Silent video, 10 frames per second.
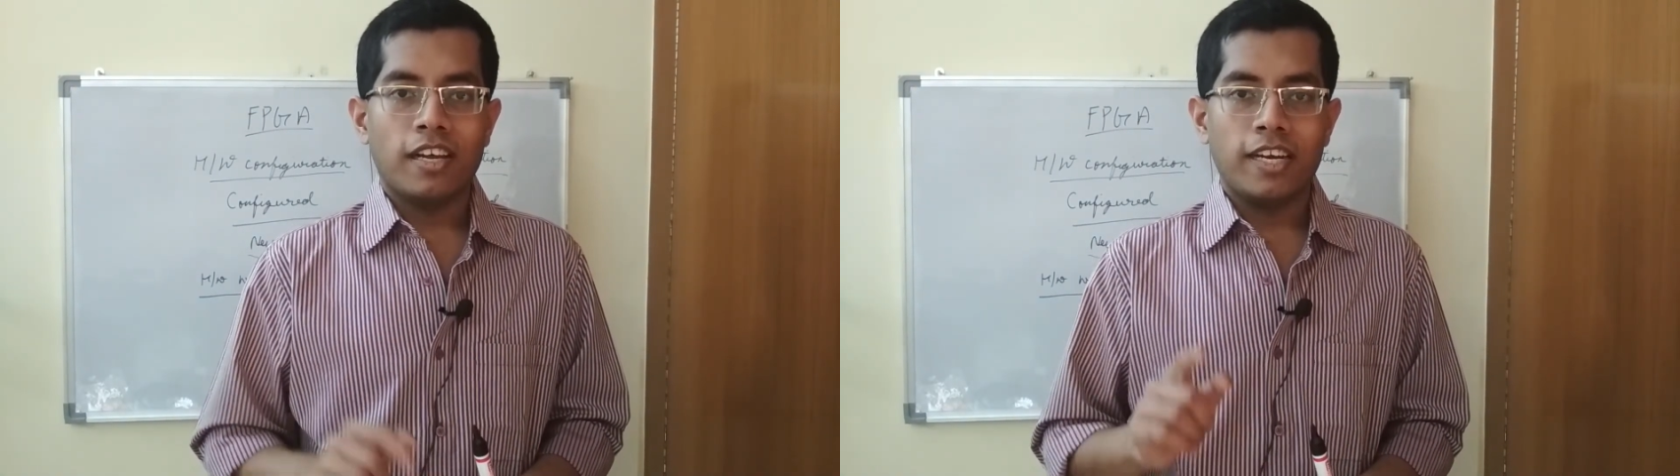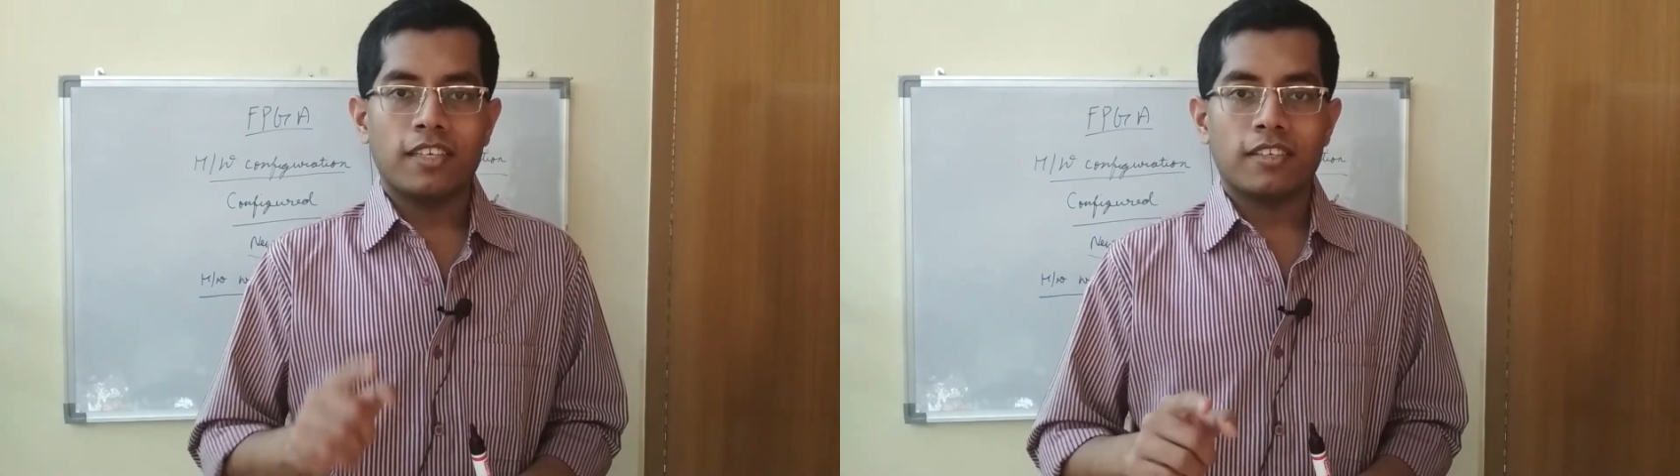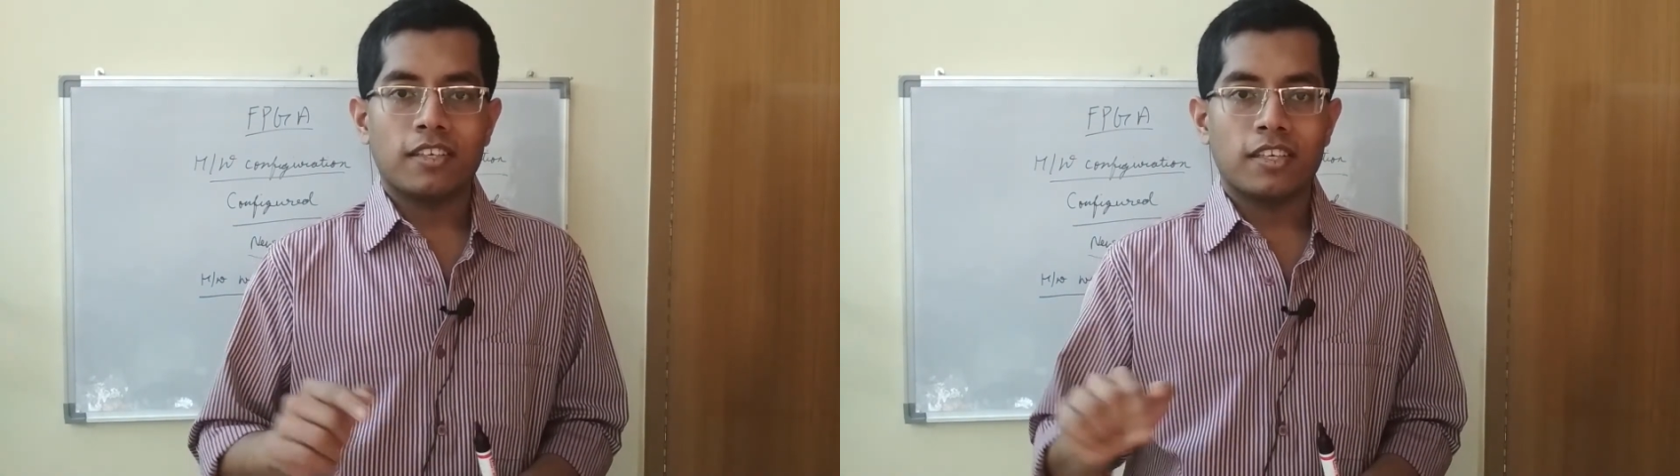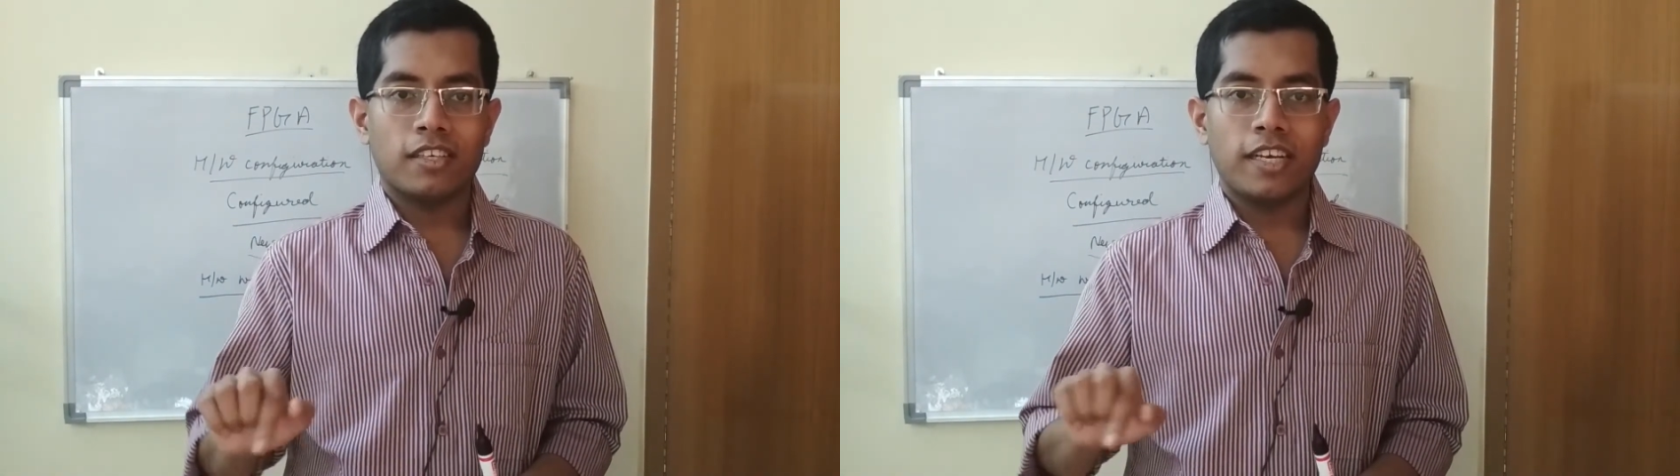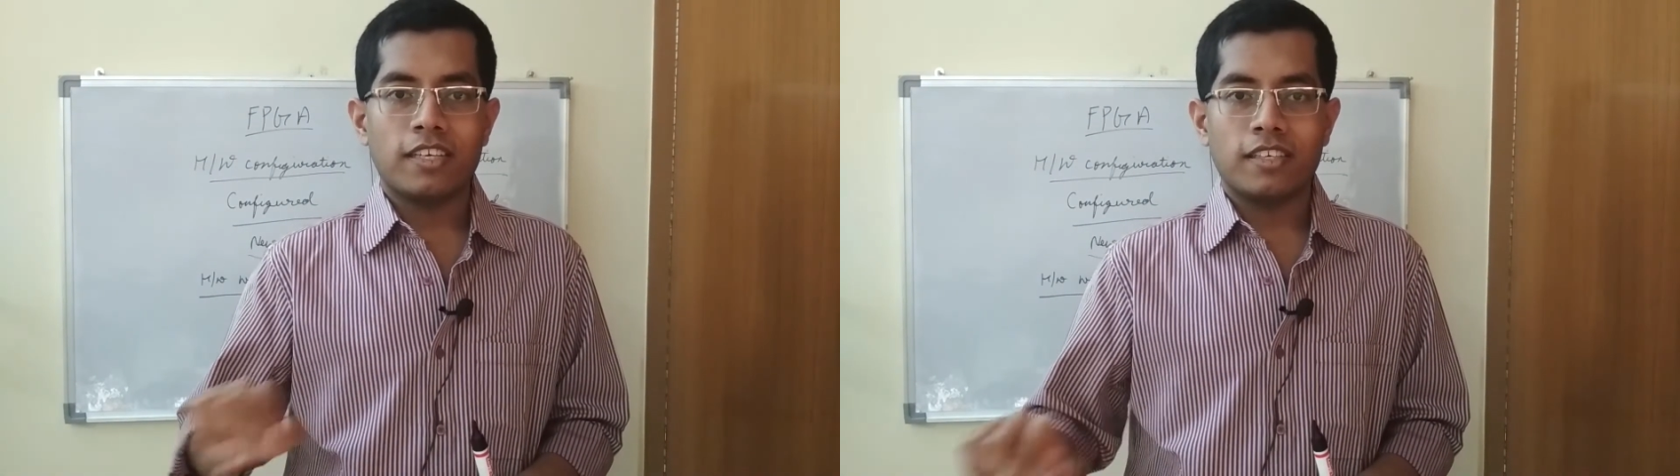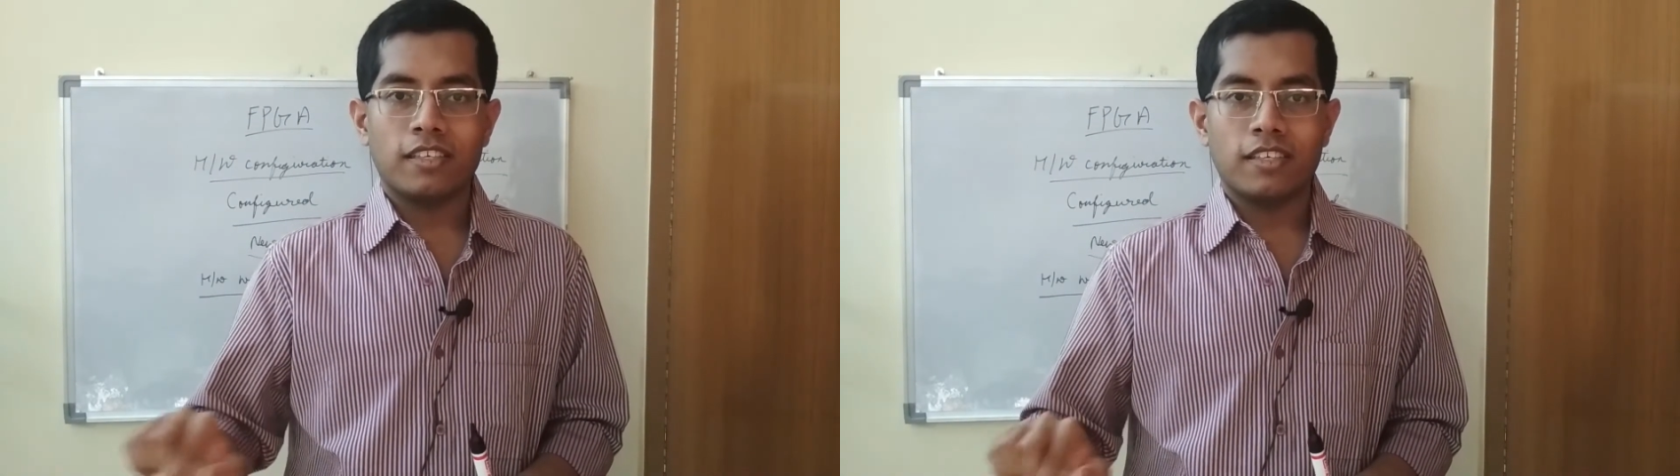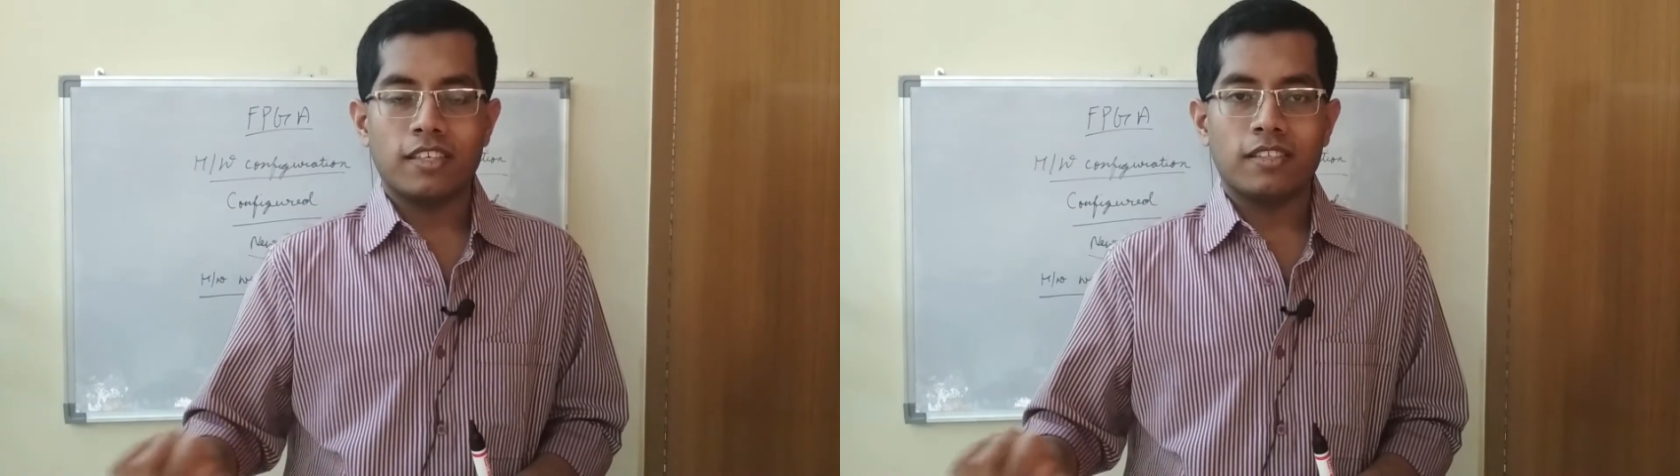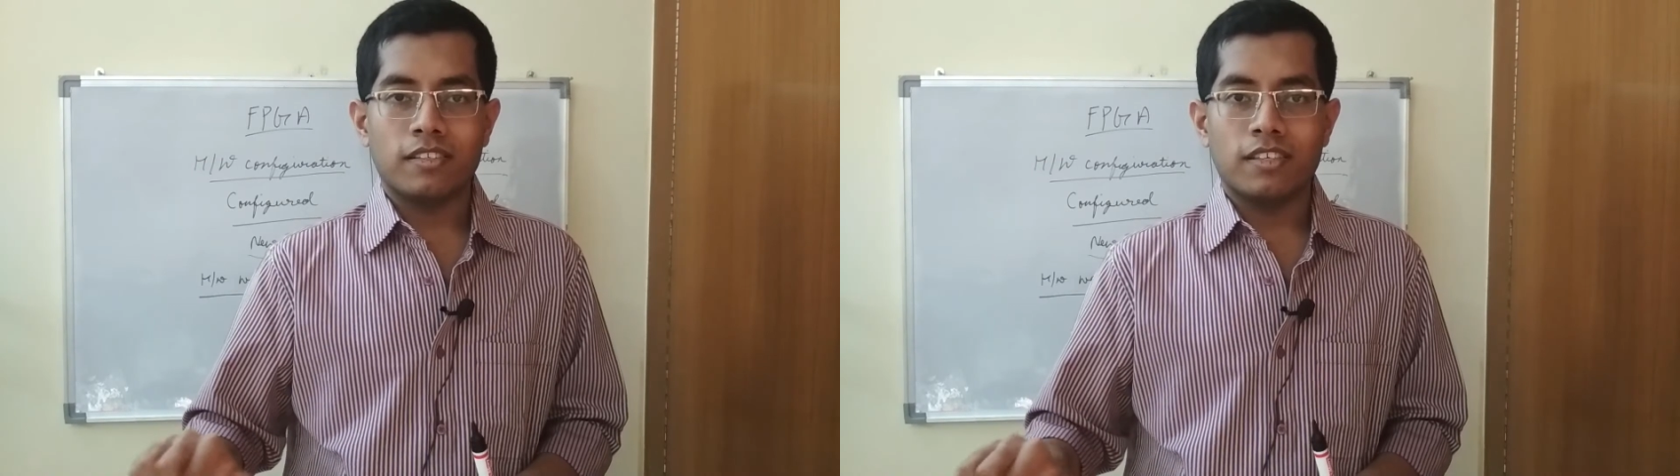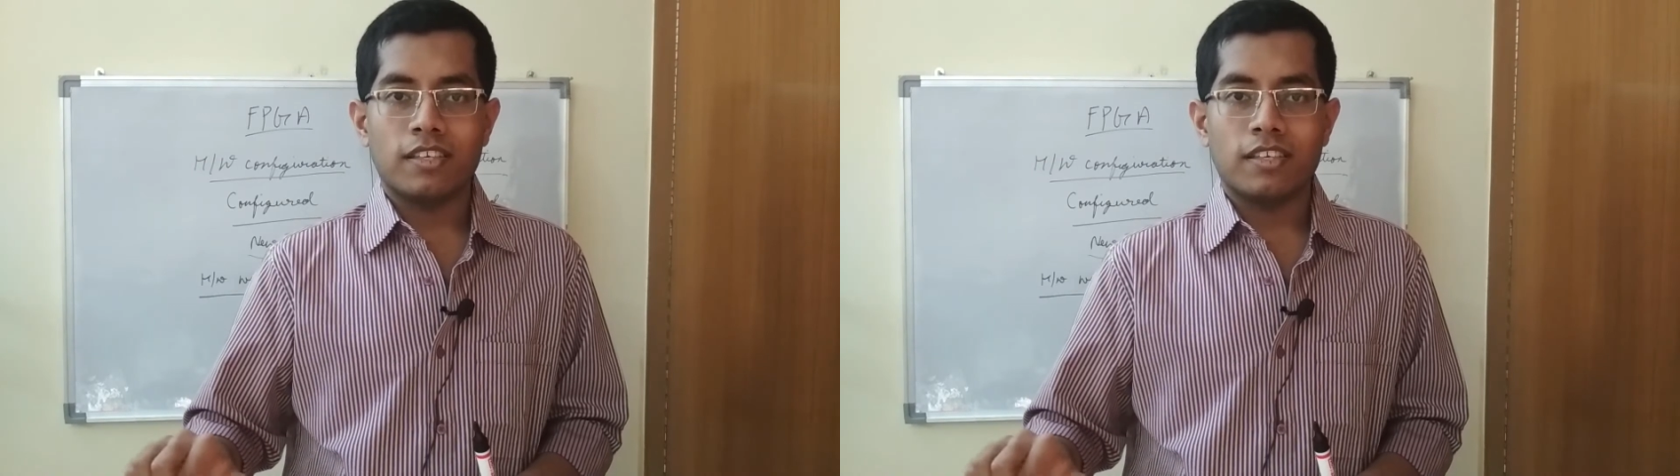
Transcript: it re it uh,